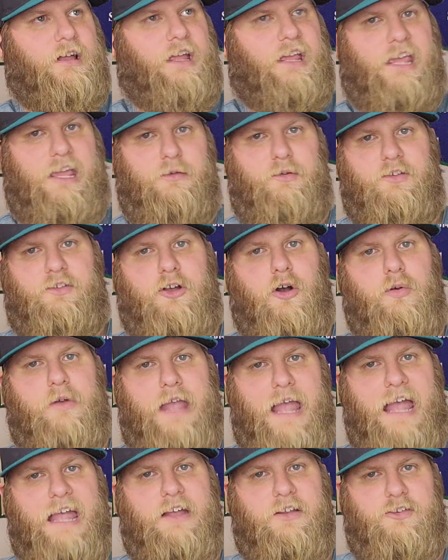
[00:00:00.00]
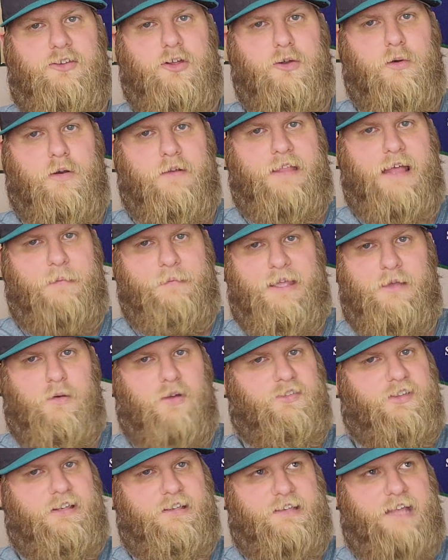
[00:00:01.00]
He was okay in two of them. He
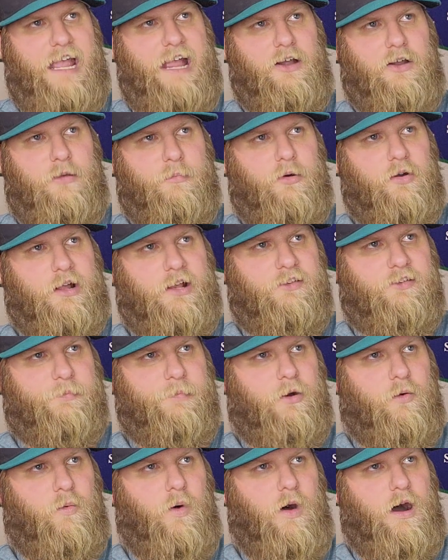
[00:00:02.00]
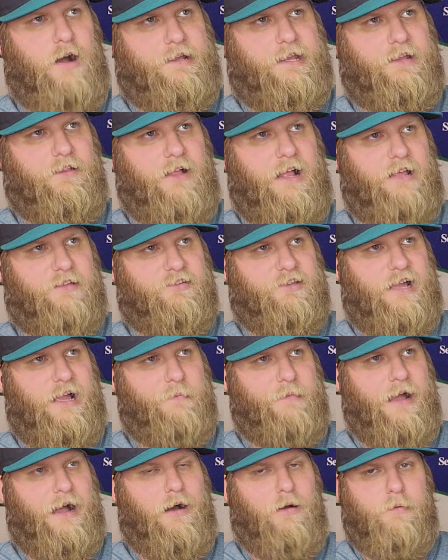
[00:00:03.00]
wasn't terrible against Milwaukee last
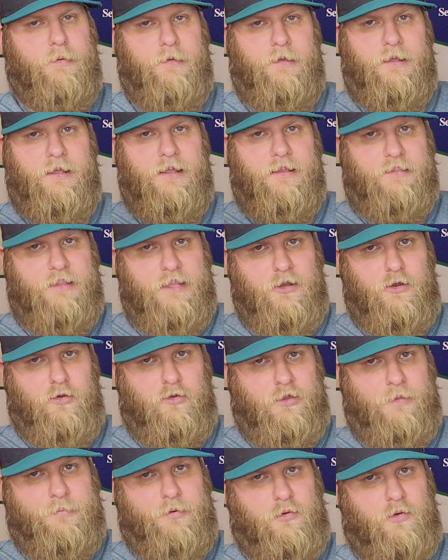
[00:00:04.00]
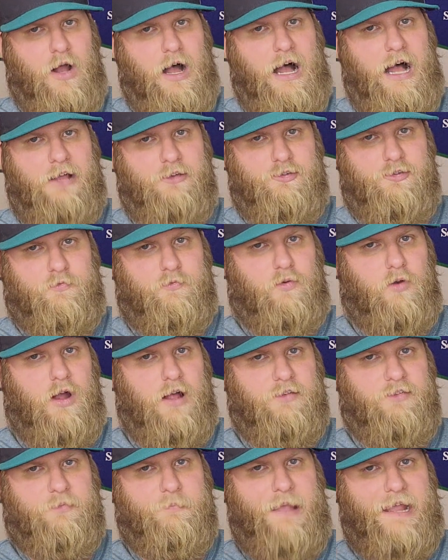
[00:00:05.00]
time out. The early barrage of
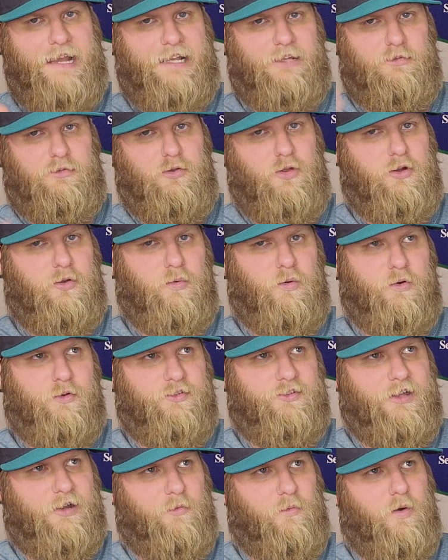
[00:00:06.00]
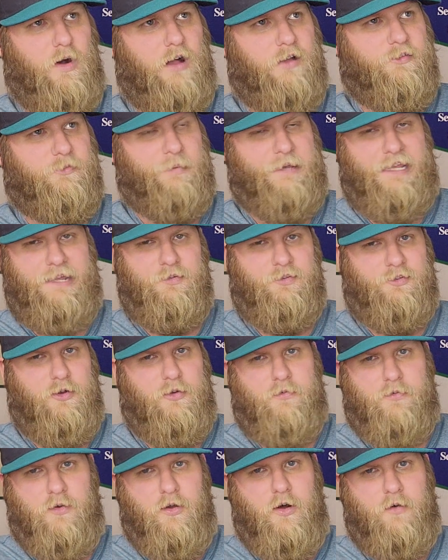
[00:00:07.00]
runs made it look worse than it was, but he was
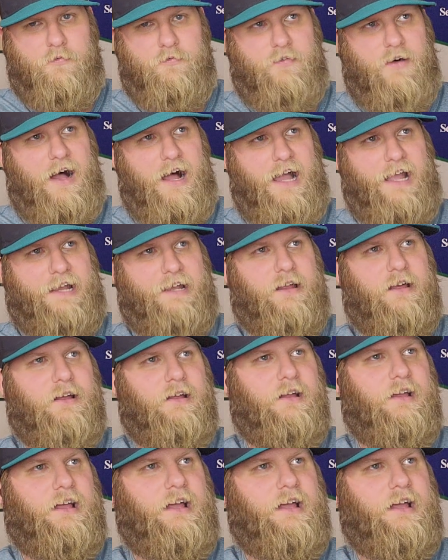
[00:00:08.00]
overall fine.